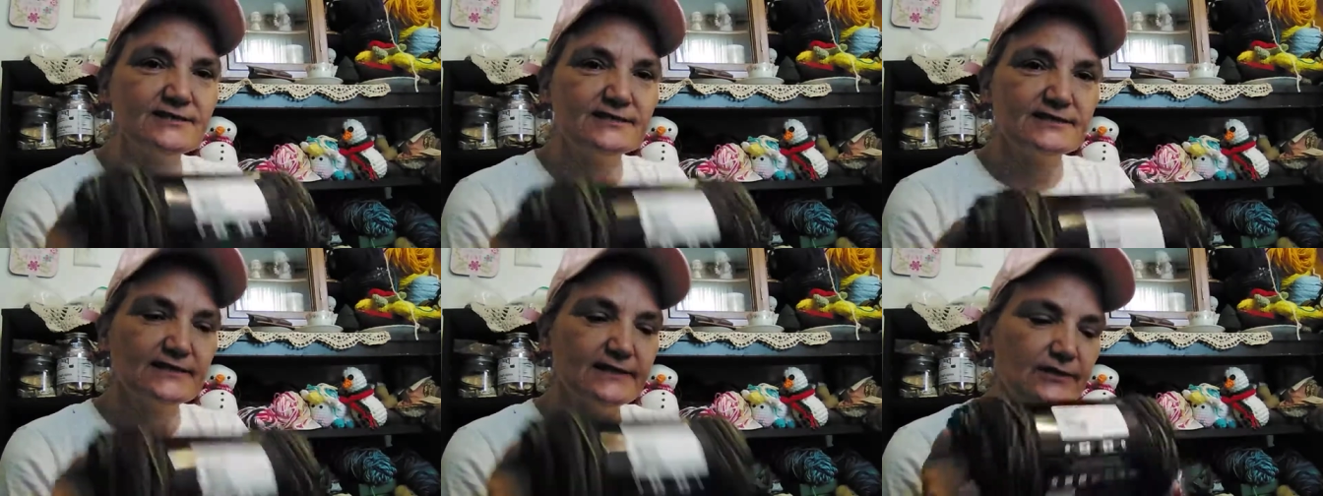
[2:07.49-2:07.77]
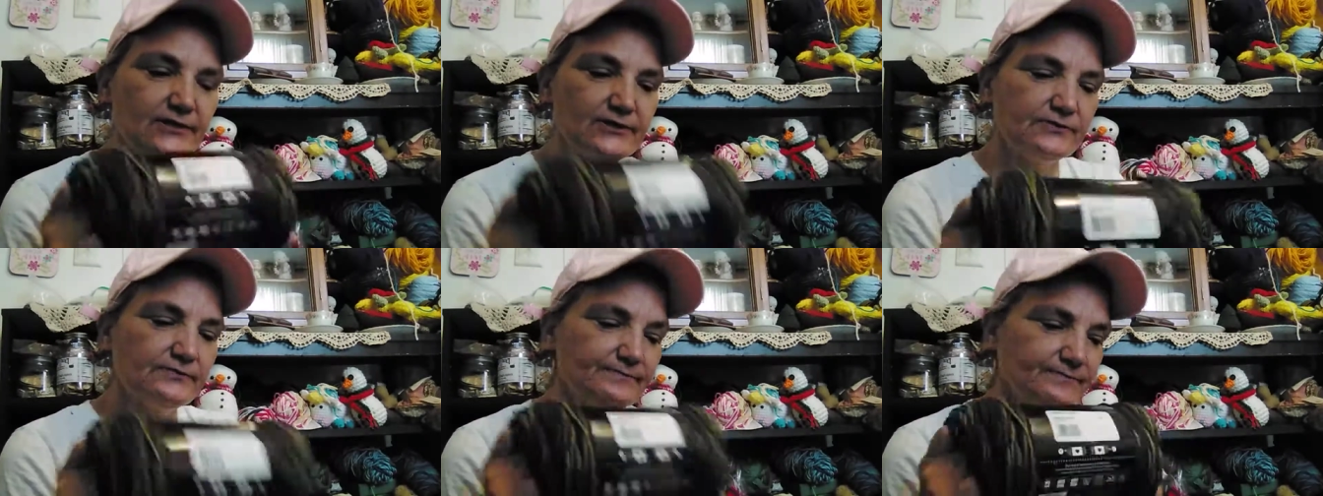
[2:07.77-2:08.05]

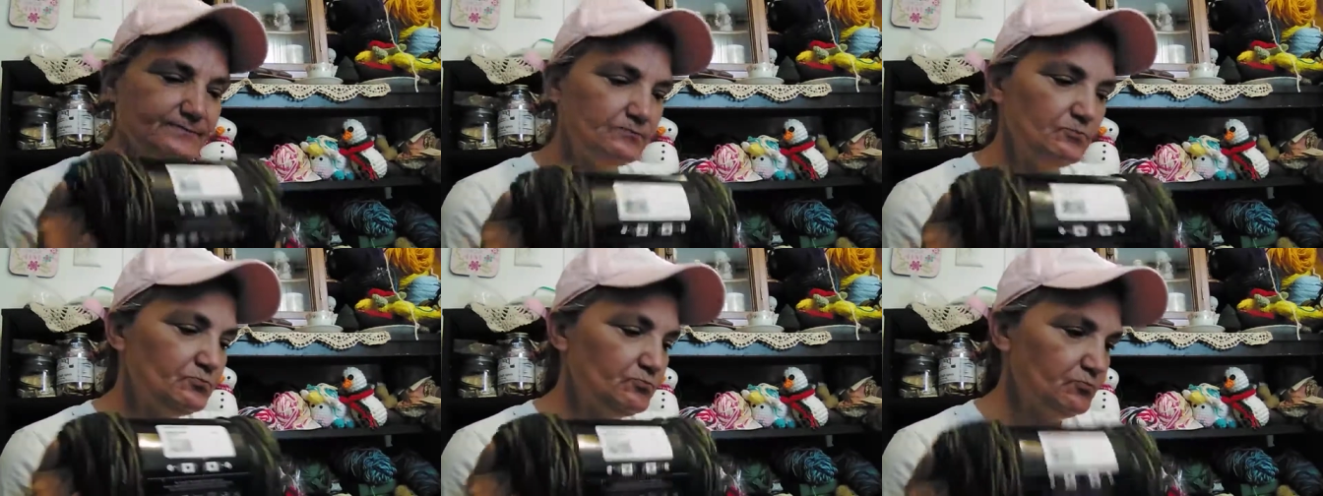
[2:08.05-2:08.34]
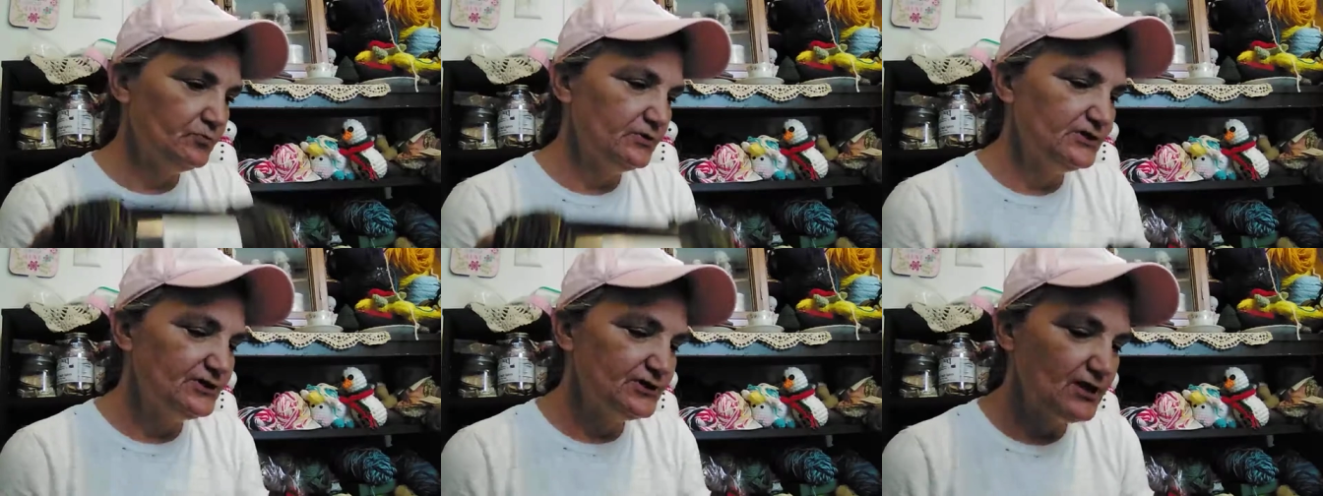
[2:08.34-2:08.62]
so
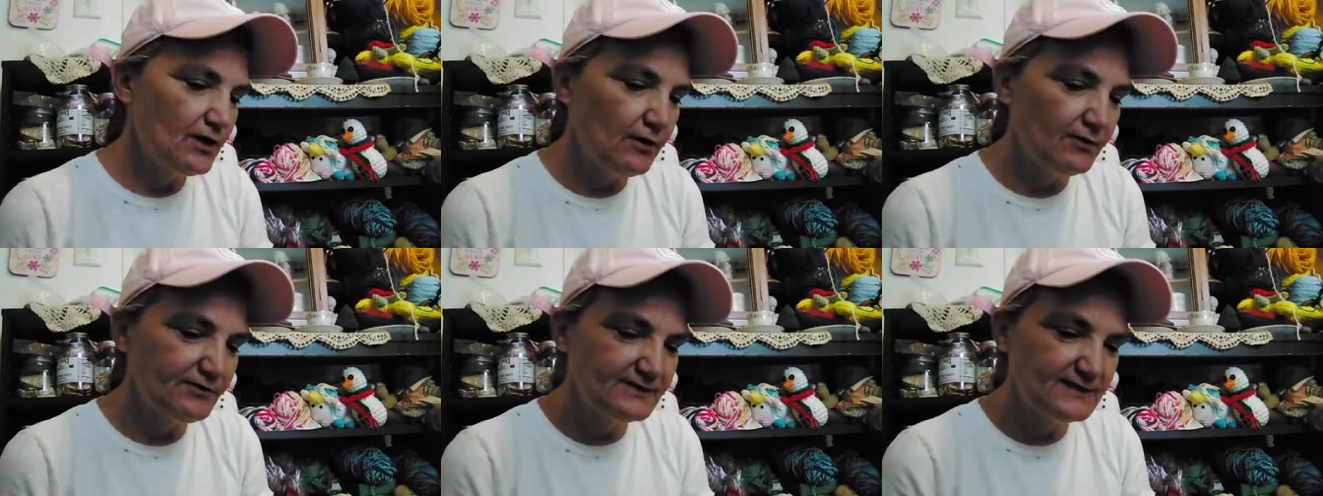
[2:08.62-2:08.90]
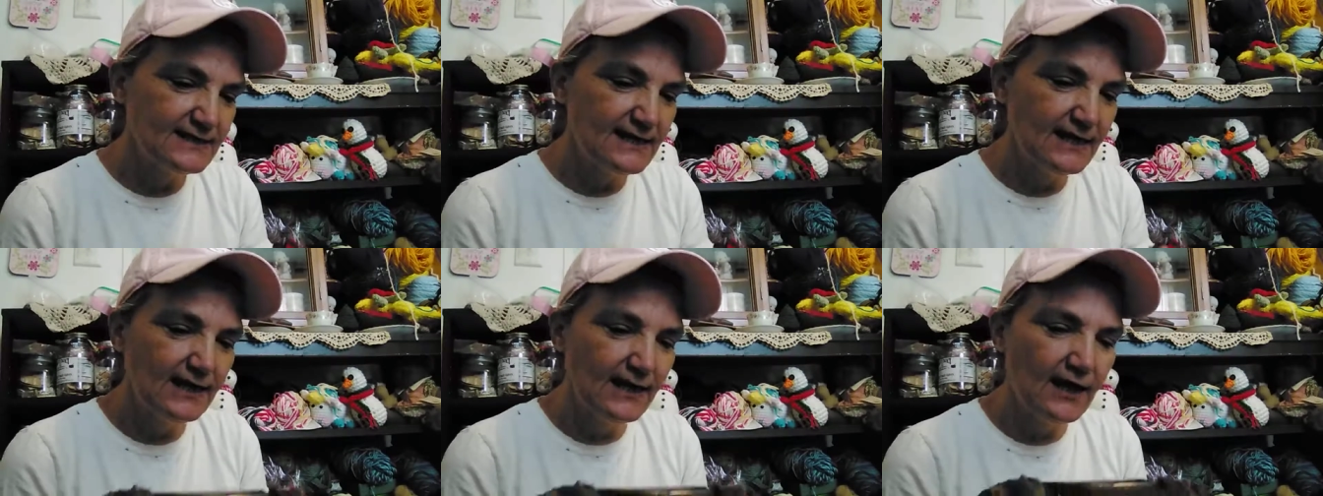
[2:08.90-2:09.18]
we shall
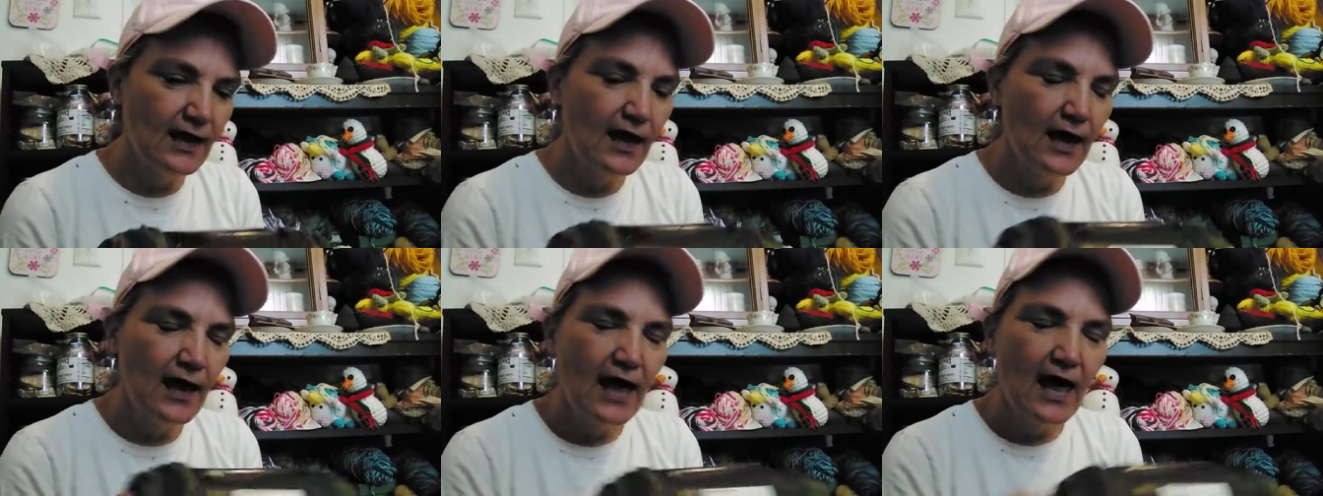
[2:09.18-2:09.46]
see.